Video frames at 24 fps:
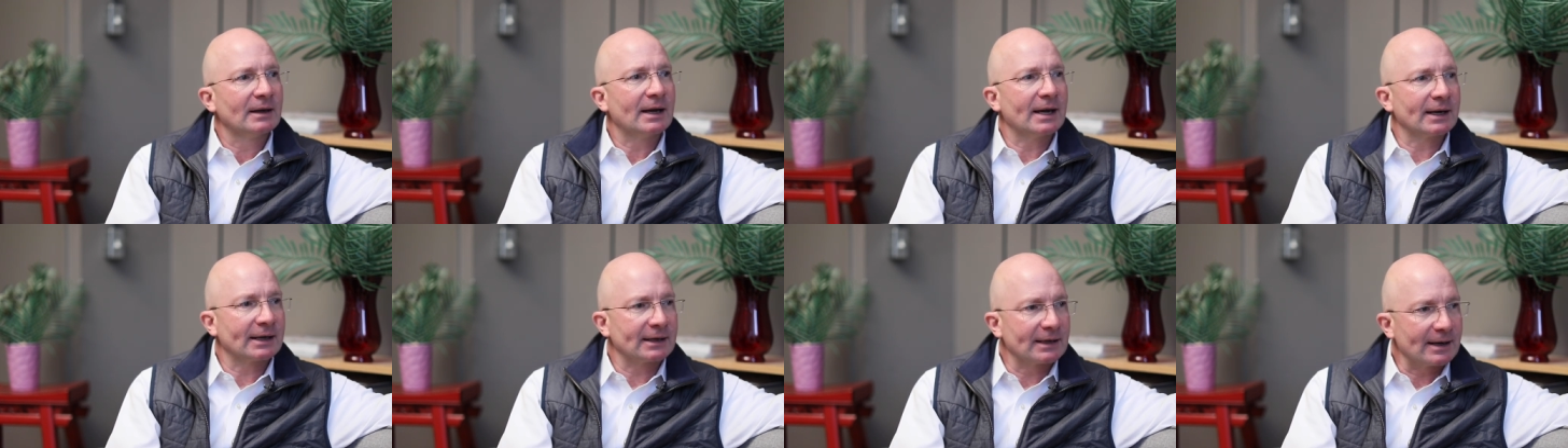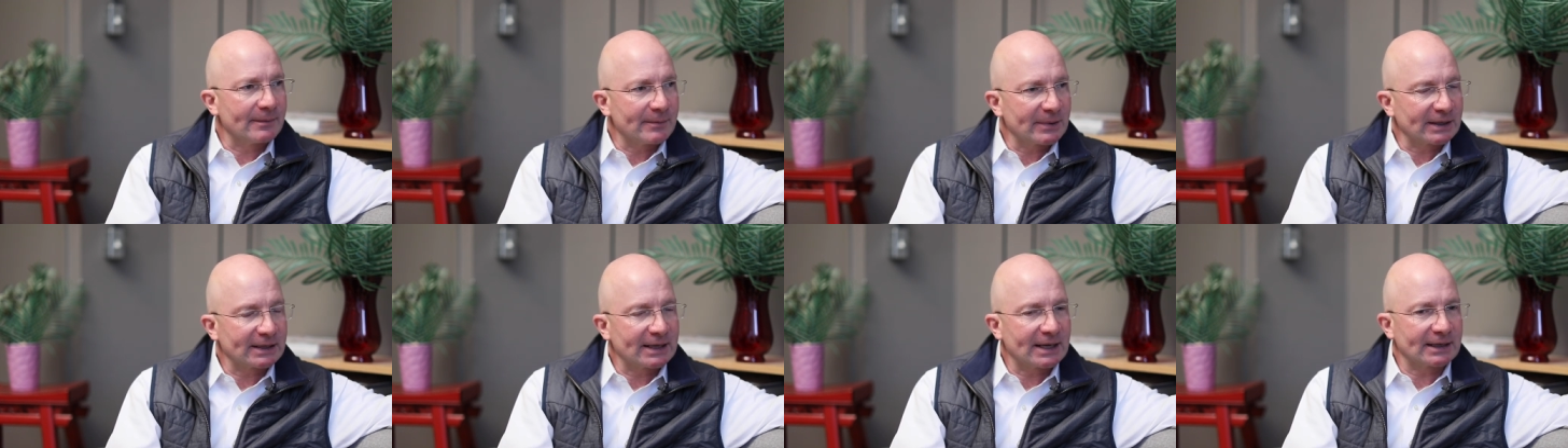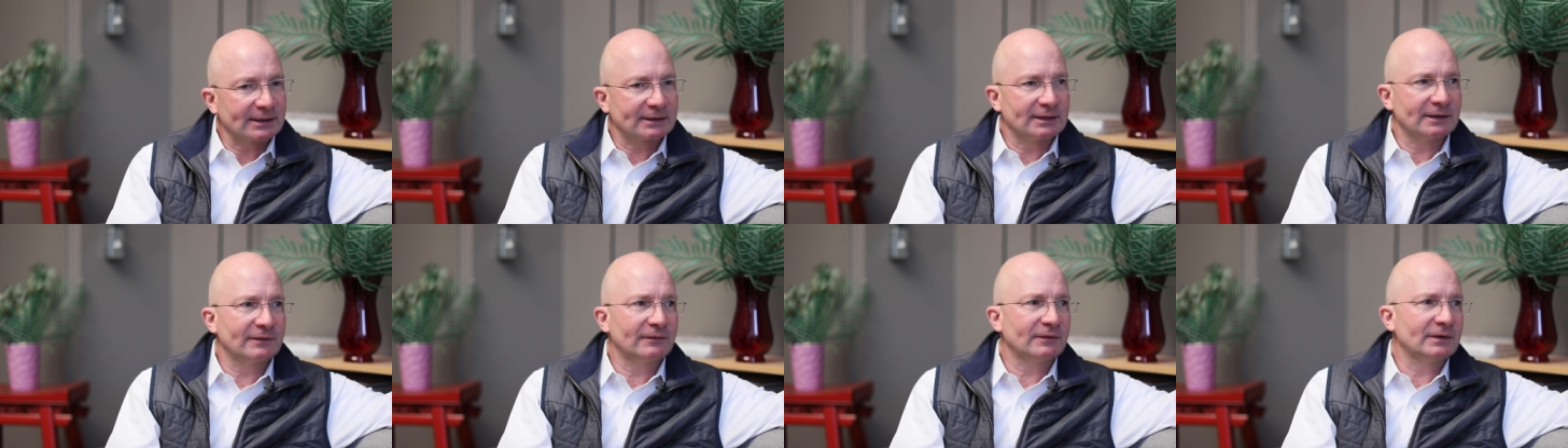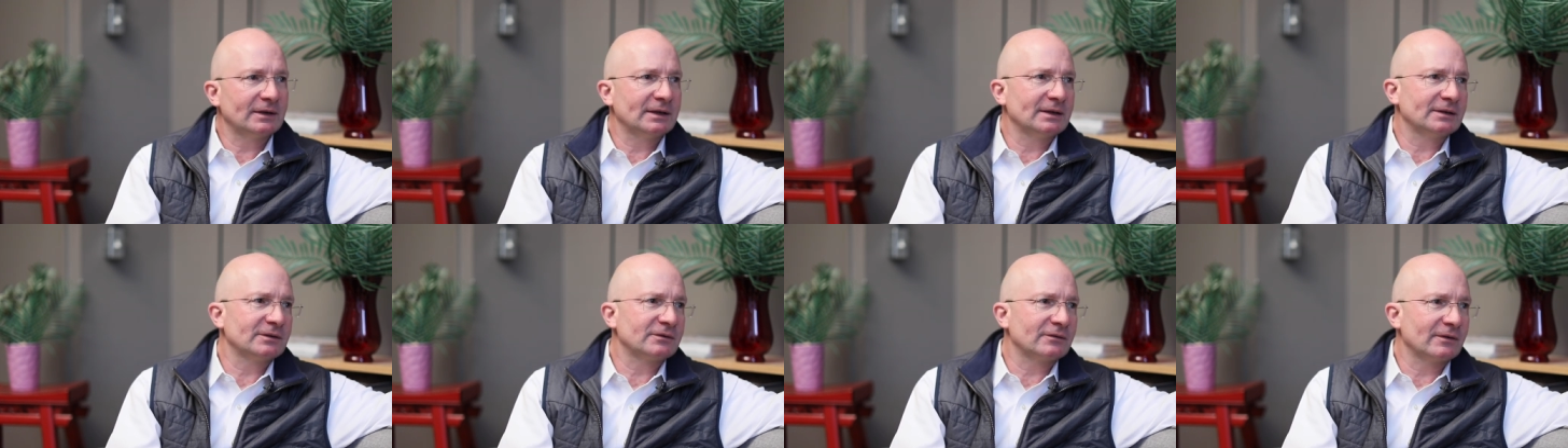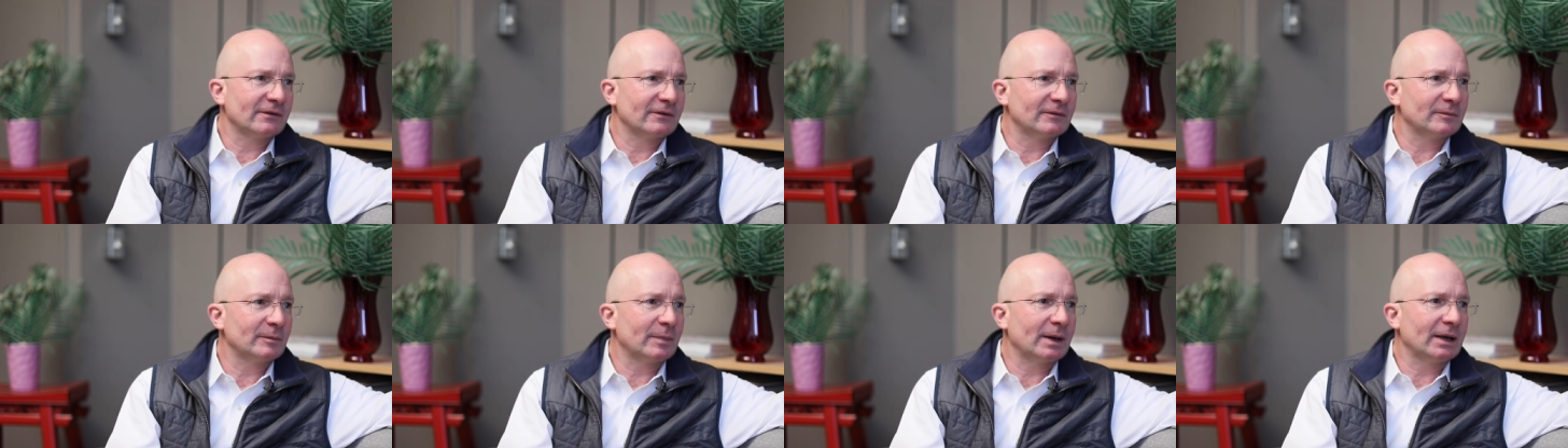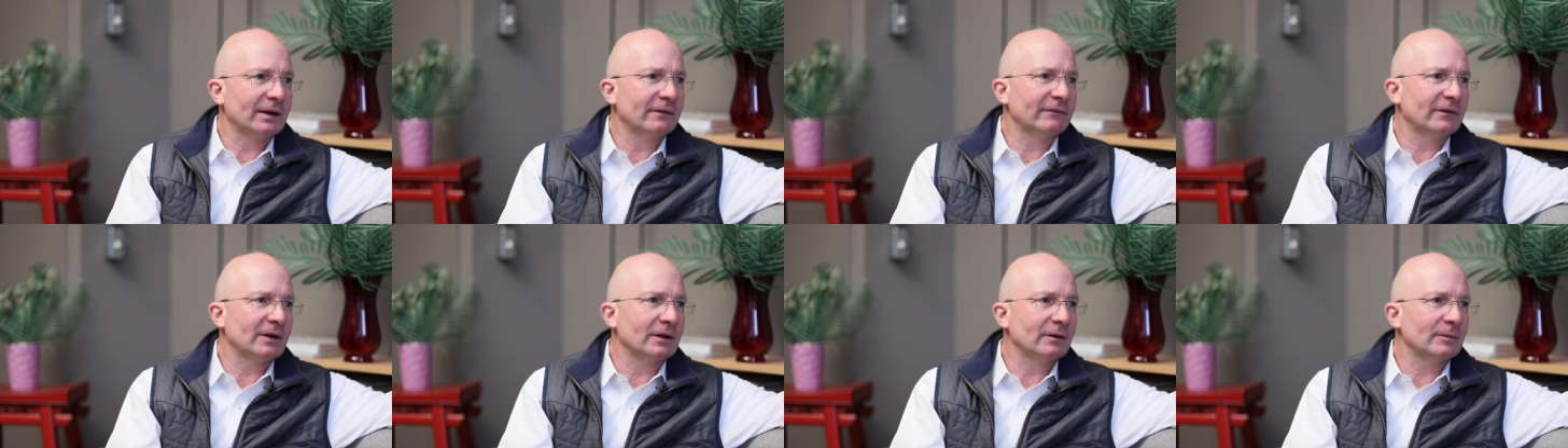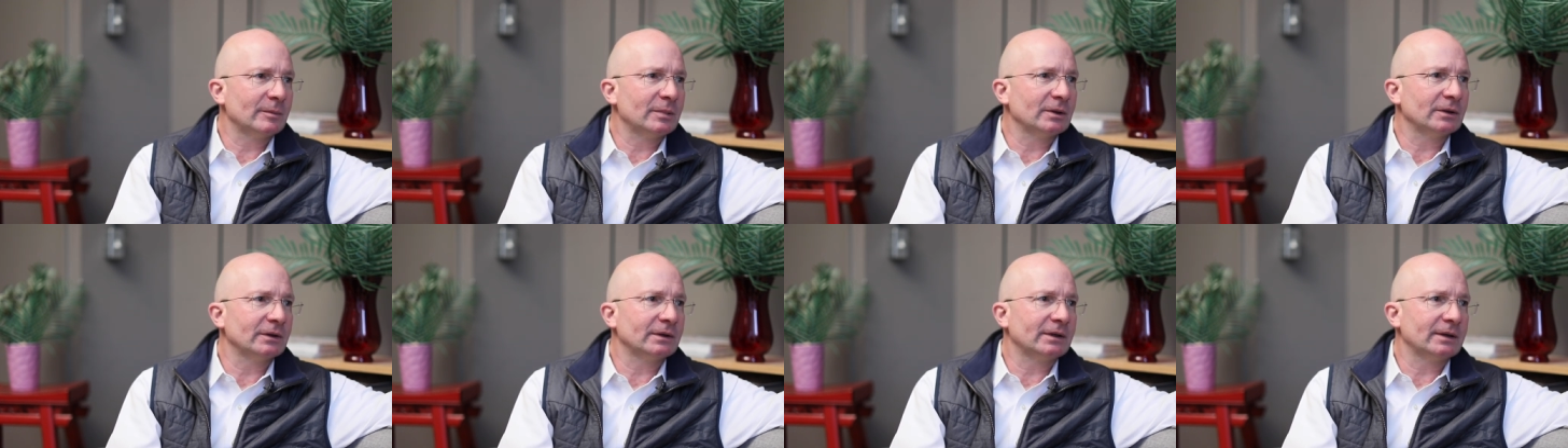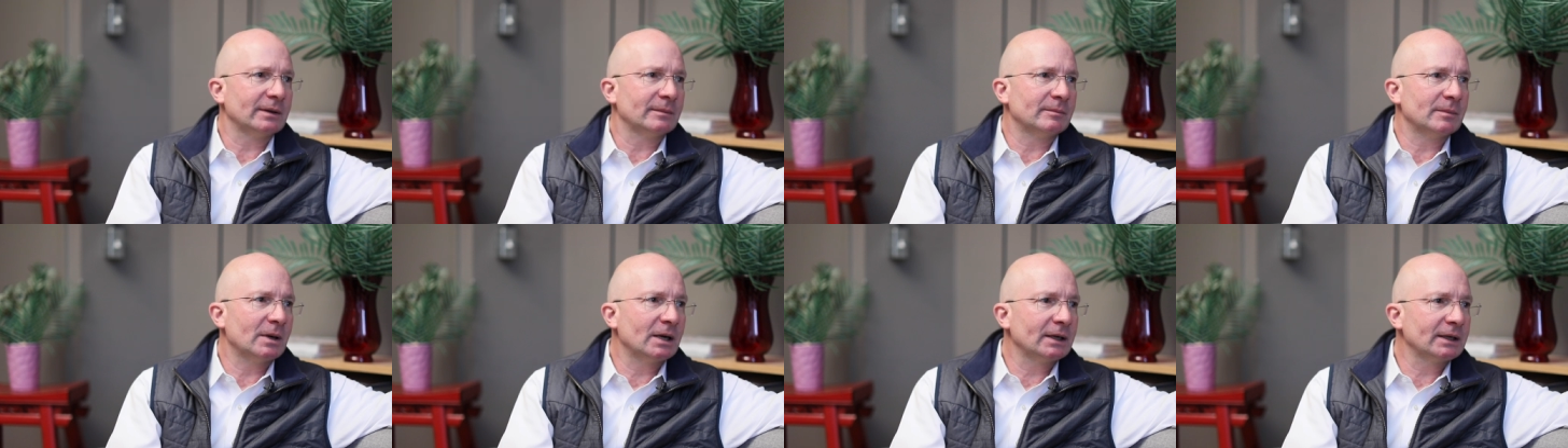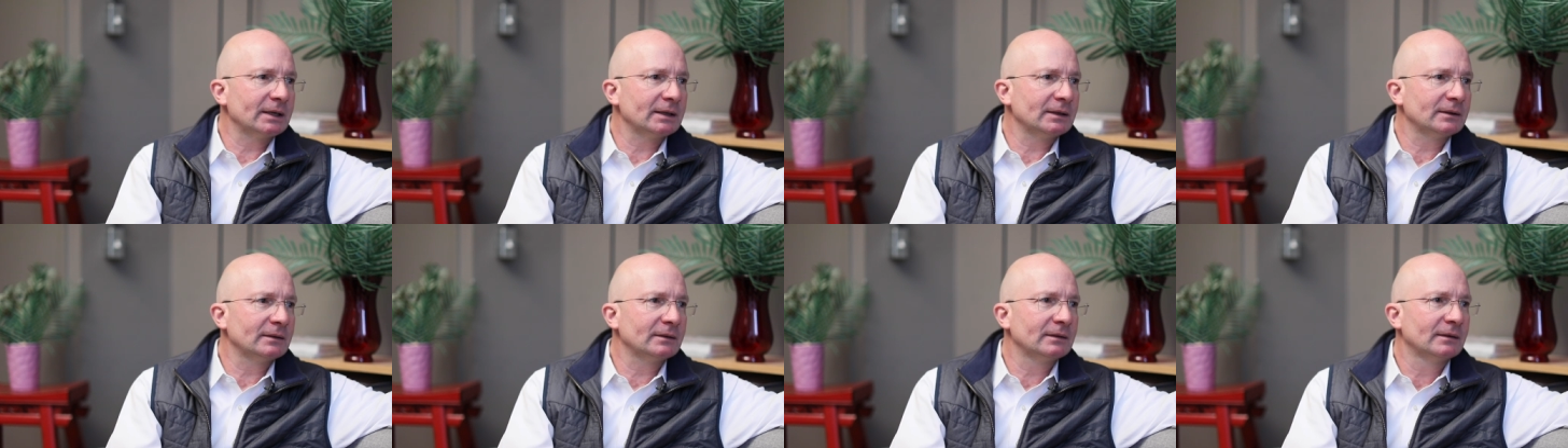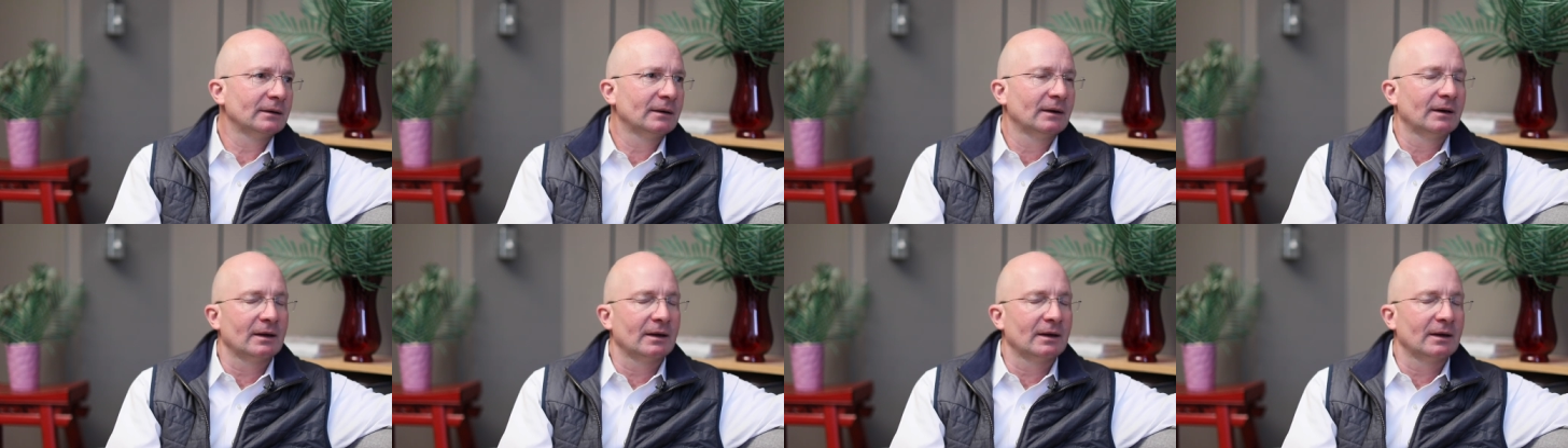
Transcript: Economic activity is driven by availability of money.